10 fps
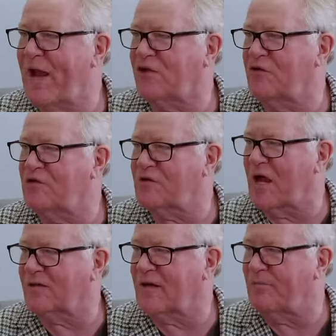batteries
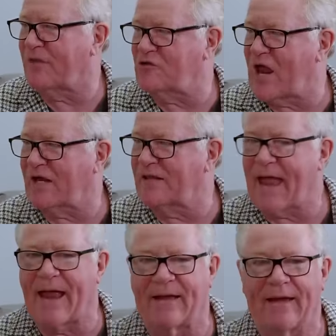tucked up the Jack and
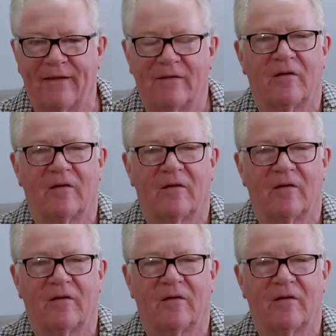Danny.